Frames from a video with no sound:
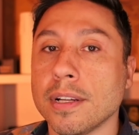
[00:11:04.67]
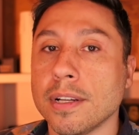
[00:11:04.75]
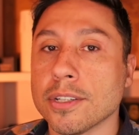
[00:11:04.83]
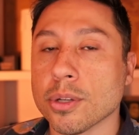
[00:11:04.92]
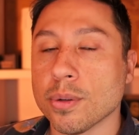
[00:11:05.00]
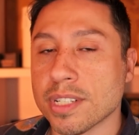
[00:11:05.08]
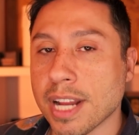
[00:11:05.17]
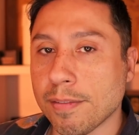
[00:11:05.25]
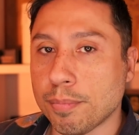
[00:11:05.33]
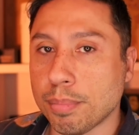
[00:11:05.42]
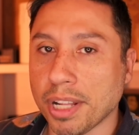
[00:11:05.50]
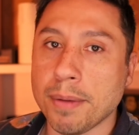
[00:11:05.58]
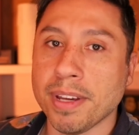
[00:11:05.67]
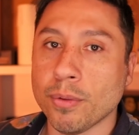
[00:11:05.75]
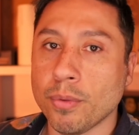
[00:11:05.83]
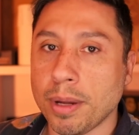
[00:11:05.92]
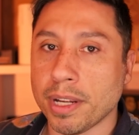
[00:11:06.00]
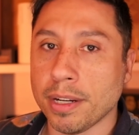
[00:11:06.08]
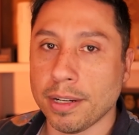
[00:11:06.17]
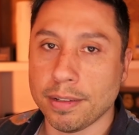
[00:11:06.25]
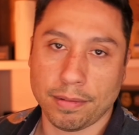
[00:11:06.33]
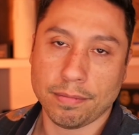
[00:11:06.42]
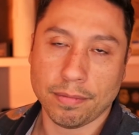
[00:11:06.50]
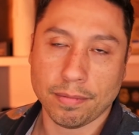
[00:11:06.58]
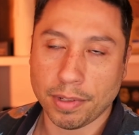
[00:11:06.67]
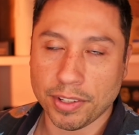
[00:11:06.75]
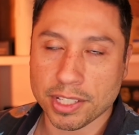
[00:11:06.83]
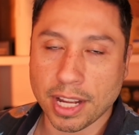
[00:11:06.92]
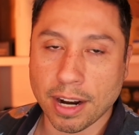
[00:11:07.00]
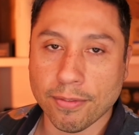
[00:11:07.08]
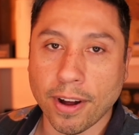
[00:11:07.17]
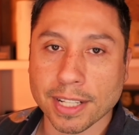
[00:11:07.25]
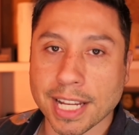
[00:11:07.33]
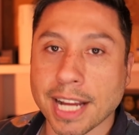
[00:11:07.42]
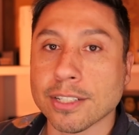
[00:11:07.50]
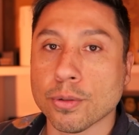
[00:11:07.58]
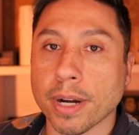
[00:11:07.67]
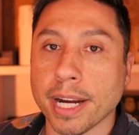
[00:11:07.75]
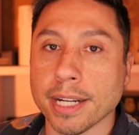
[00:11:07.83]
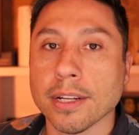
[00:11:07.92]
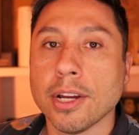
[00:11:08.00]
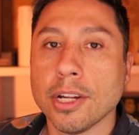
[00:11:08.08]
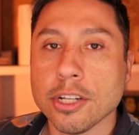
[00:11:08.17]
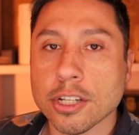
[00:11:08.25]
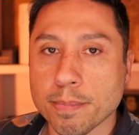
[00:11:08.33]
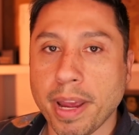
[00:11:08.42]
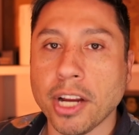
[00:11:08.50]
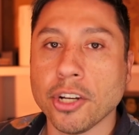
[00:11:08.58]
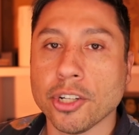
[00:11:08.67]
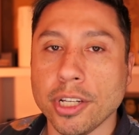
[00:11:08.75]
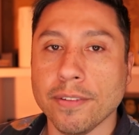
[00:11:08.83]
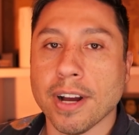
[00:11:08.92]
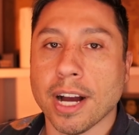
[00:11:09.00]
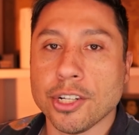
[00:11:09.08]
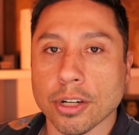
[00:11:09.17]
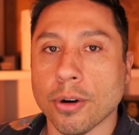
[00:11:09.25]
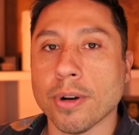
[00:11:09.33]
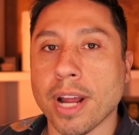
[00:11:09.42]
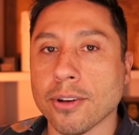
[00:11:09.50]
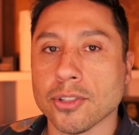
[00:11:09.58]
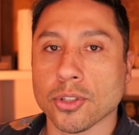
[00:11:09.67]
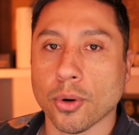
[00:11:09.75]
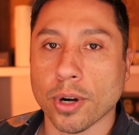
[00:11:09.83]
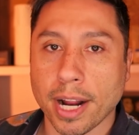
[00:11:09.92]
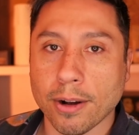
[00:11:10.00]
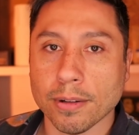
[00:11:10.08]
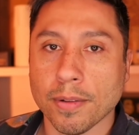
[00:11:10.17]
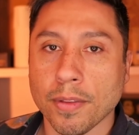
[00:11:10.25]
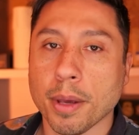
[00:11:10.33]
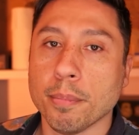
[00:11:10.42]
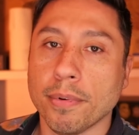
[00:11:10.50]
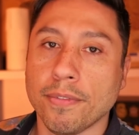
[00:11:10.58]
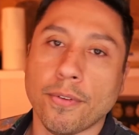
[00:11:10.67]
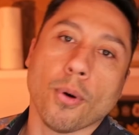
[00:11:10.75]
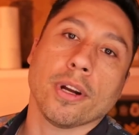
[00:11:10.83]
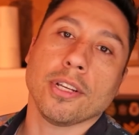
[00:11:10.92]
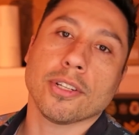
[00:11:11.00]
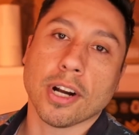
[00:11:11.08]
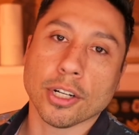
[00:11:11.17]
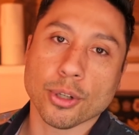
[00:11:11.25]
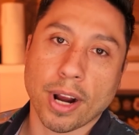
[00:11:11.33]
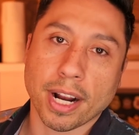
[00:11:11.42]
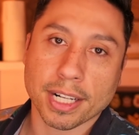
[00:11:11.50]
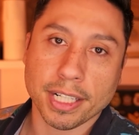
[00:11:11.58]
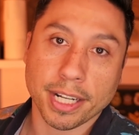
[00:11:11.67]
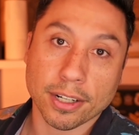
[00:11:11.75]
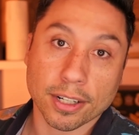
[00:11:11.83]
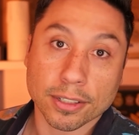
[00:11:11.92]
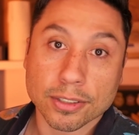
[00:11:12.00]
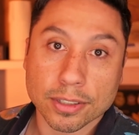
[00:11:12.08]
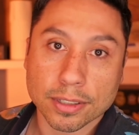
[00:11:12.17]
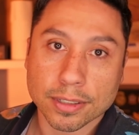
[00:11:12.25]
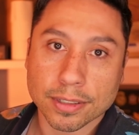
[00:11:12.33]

So instead of blaming women, and if it's their fault, that's great, just make sure you've got your own house sorted out before you start trying to clean hers.